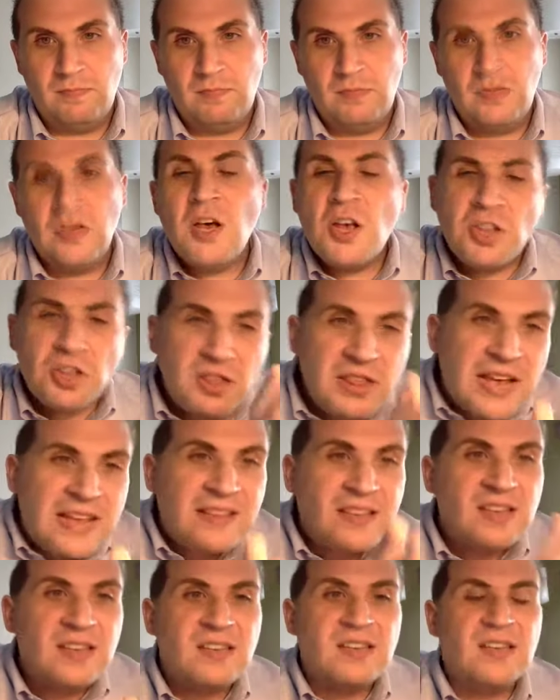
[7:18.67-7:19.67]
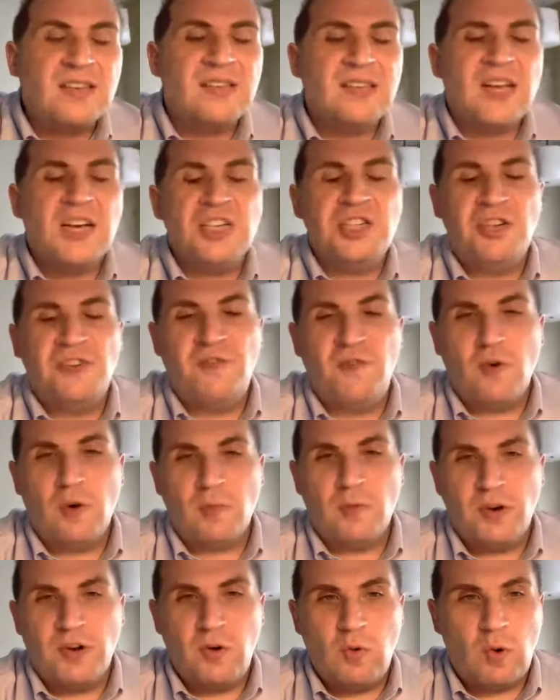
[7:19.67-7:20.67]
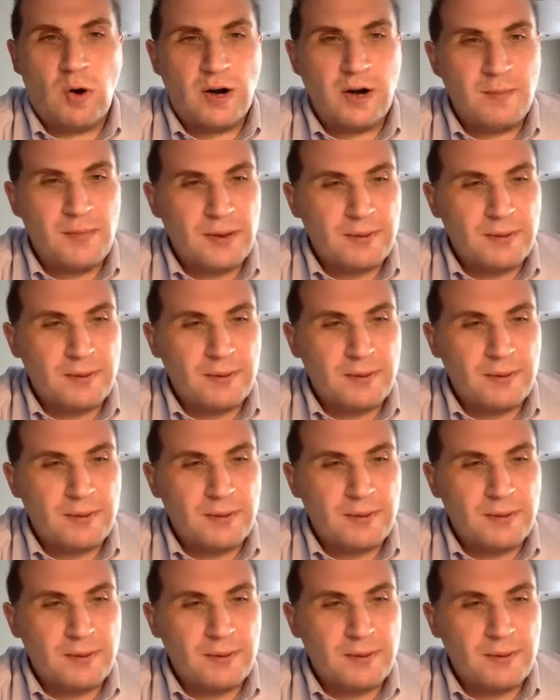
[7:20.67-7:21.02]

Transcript: So that's this discussion forum requirement.